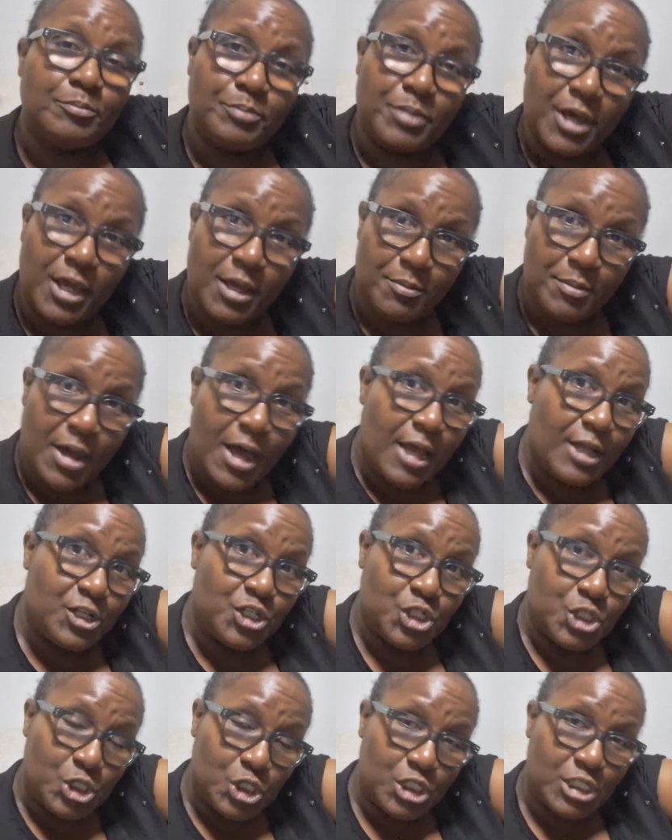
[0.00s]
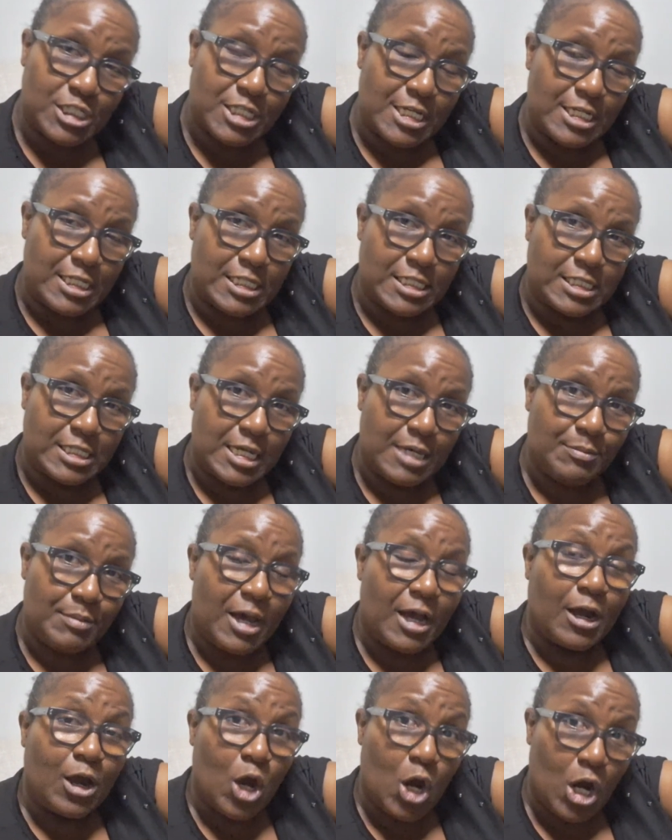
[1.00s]
pay my insurance
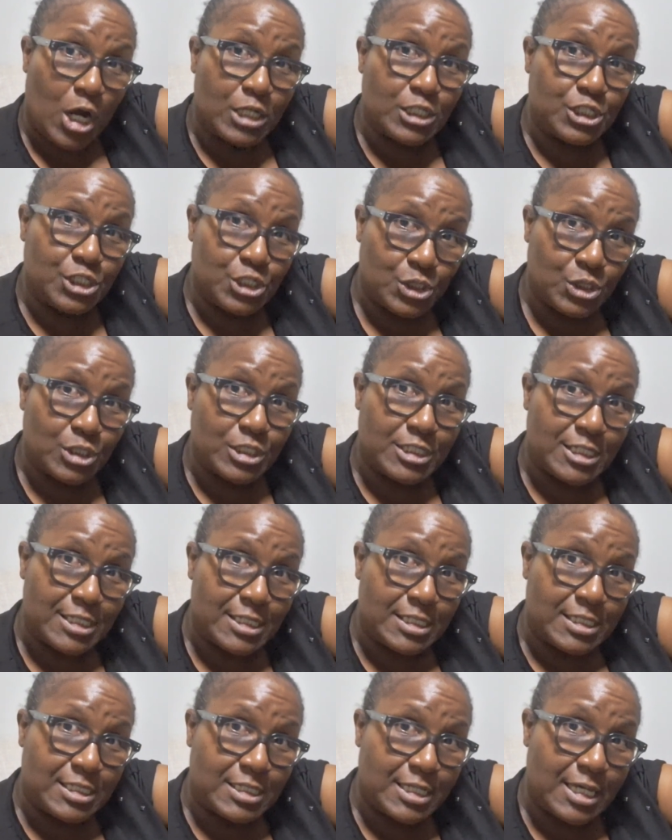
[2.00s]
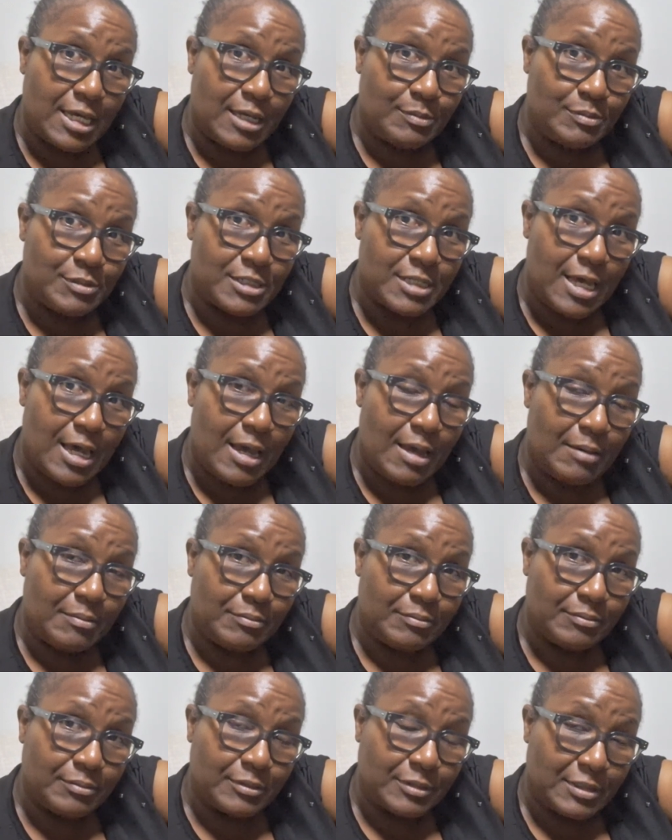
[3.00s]
my car insurance at the same
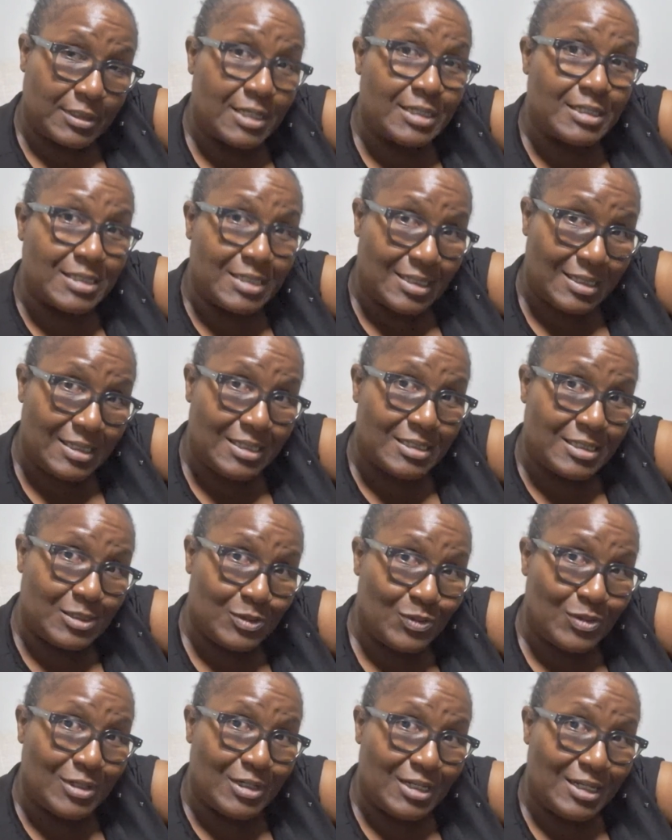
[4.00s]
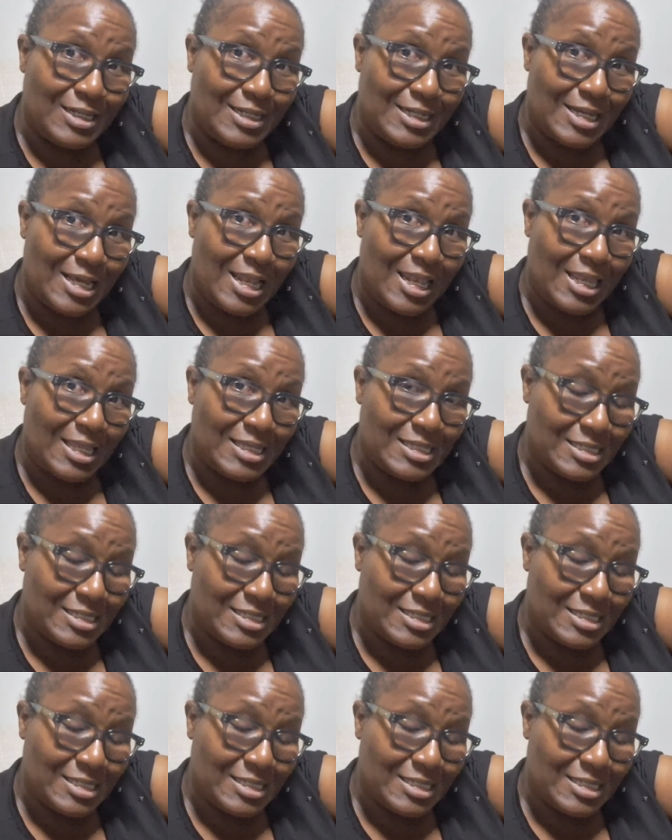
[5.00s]
time. That's $3,200.